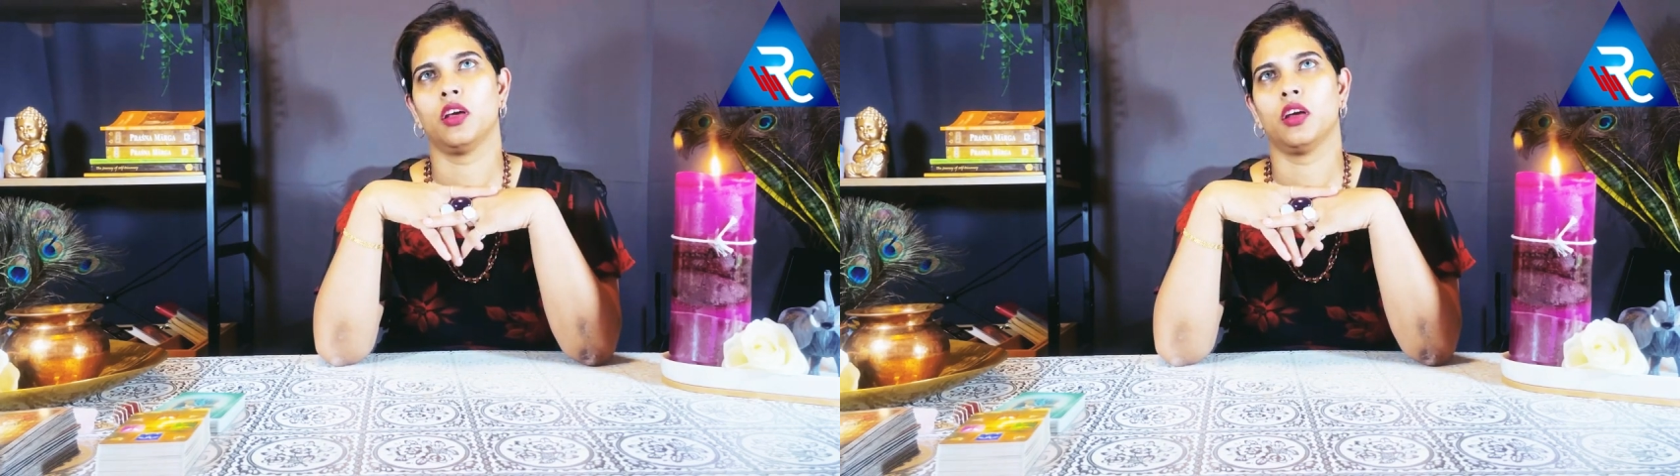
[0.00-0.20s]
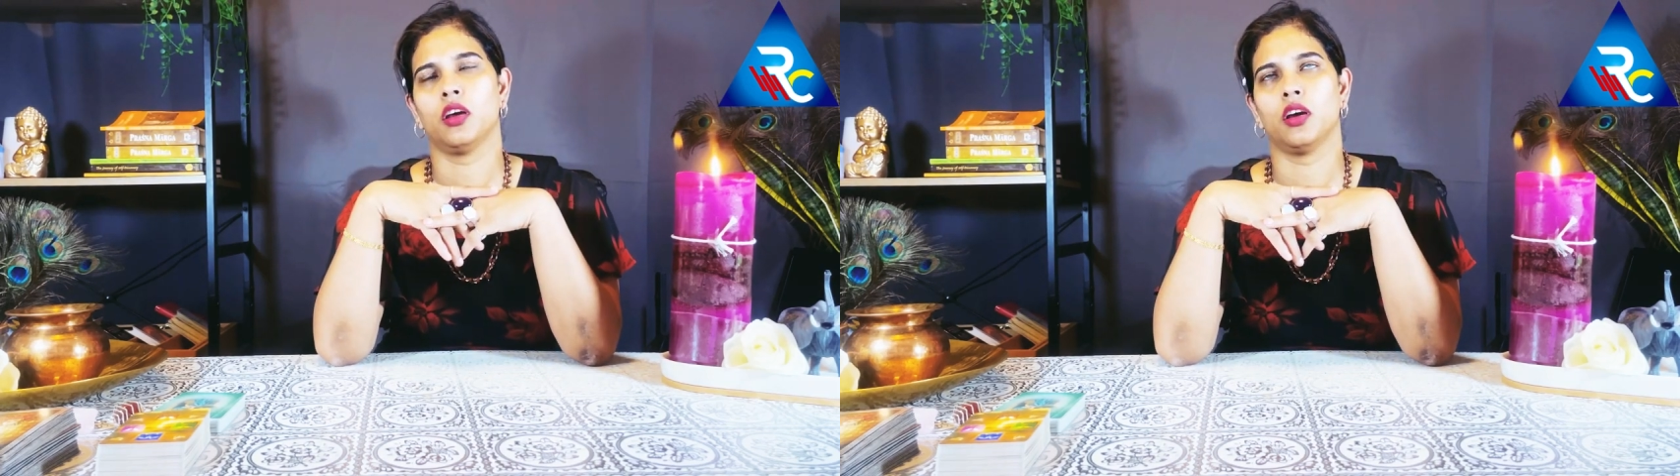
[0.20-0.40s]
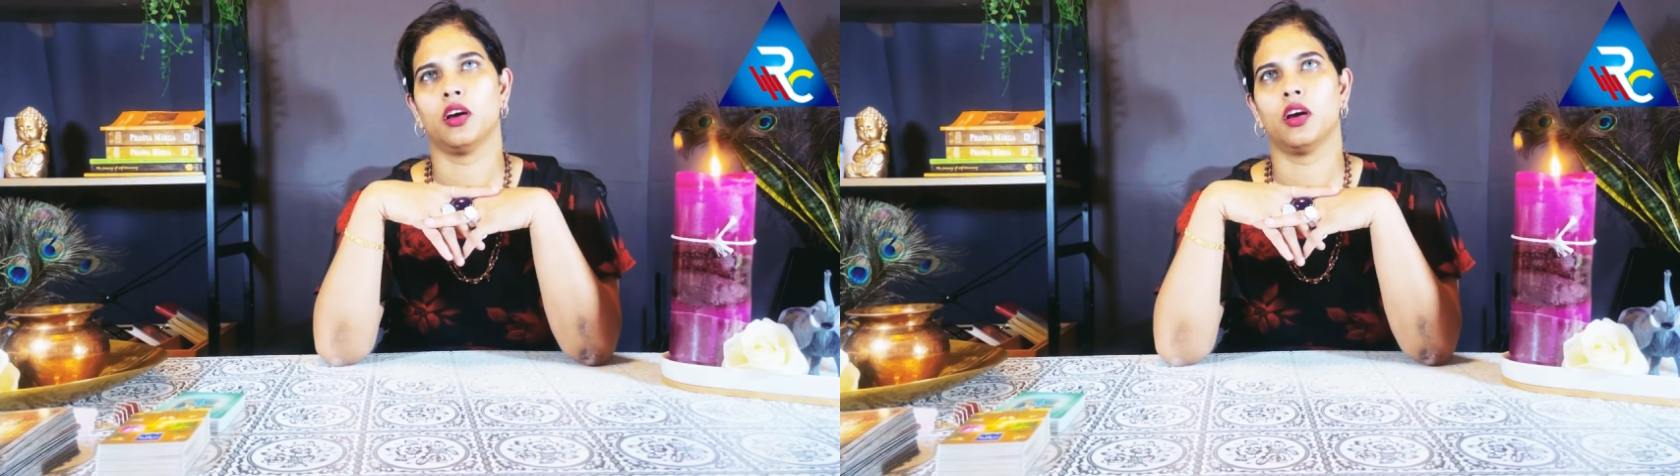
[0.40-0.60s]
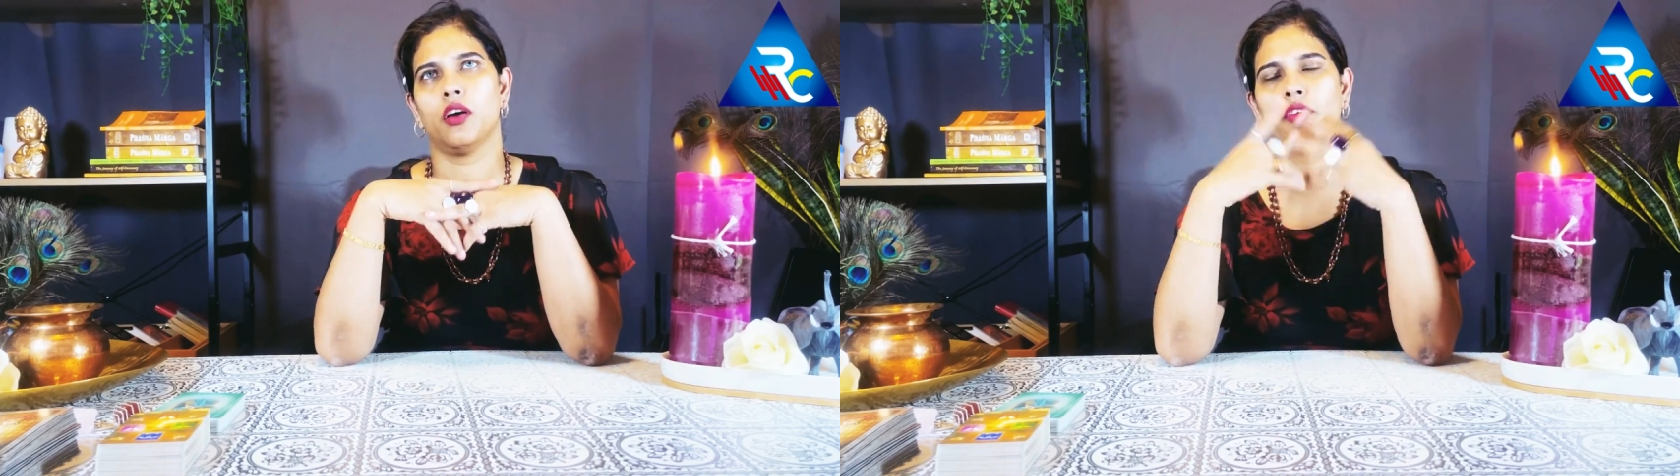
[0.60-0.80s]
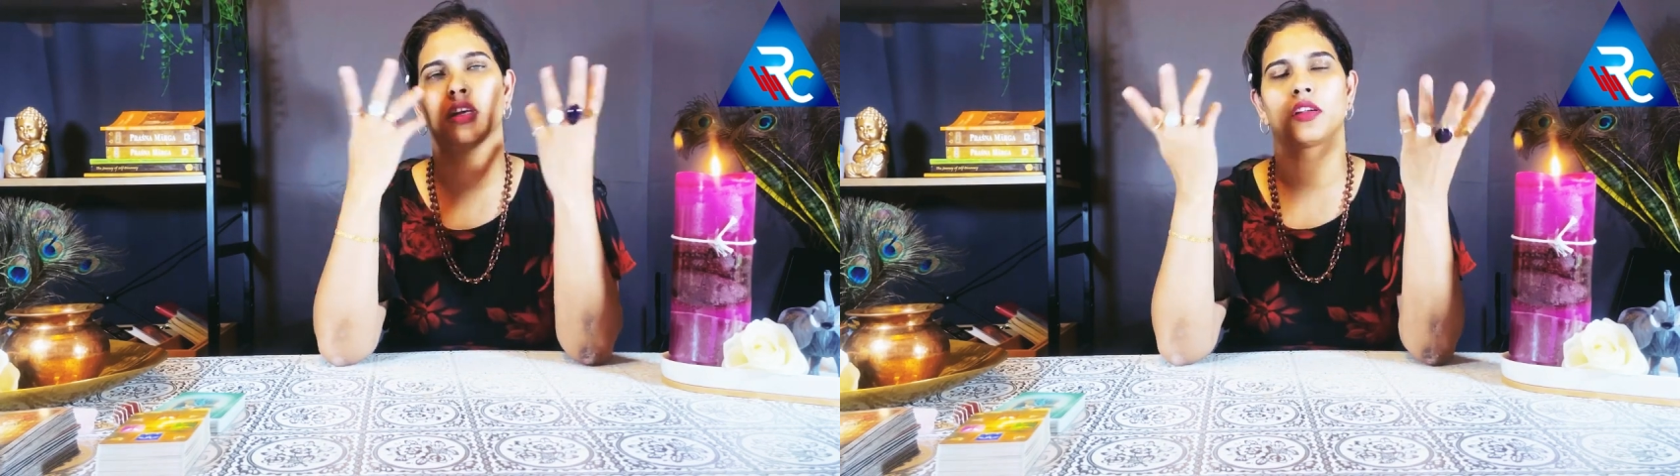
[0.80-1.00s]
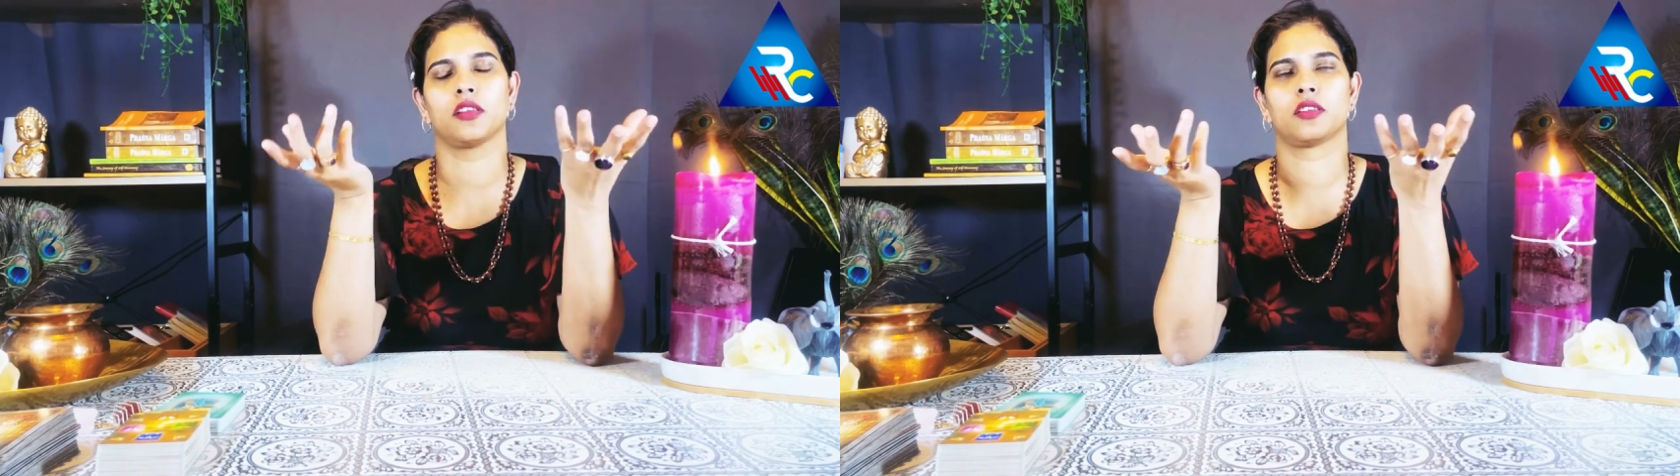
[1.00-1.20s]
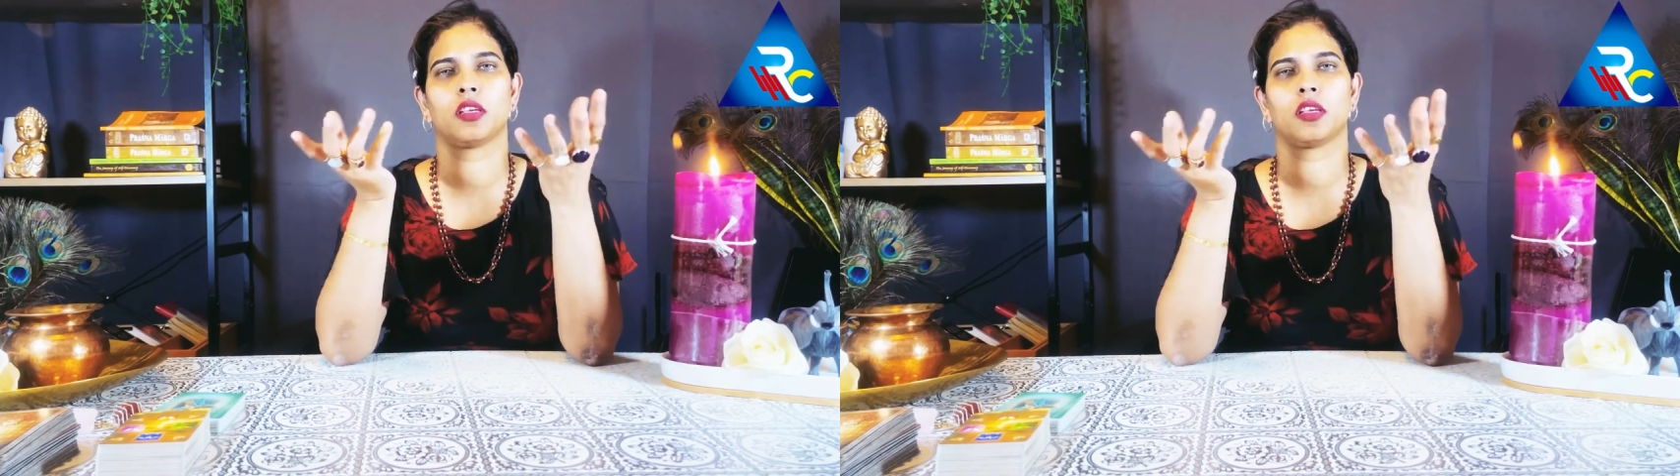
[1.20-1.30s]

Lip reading: awareness